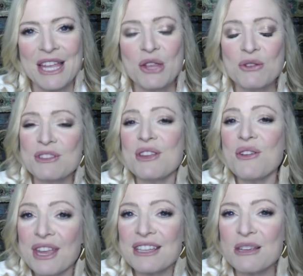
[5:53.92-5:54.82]
You
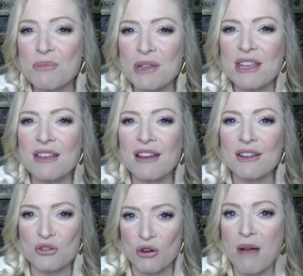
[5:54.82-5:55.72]
still get to be
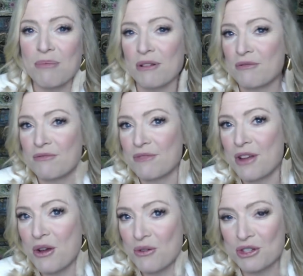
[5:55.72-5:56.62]
a drop of
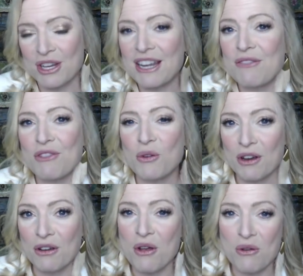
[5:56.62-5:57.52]
ocean if
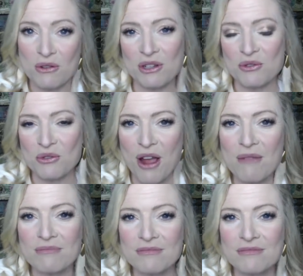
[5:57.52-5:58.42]
you're an ocean
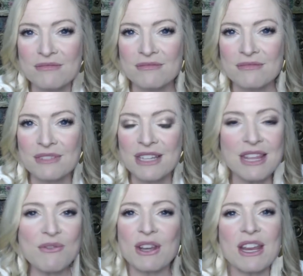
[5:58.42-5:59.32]
drop,
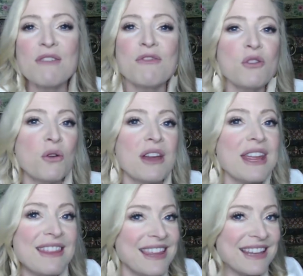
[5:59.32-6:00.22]
even if you're
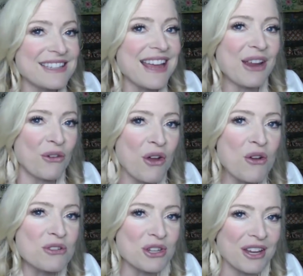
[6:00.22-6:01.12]
in the entire
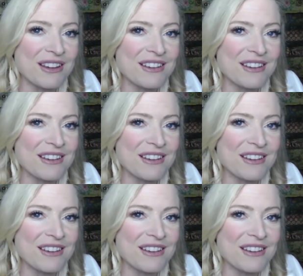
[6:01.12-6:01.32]
ocean.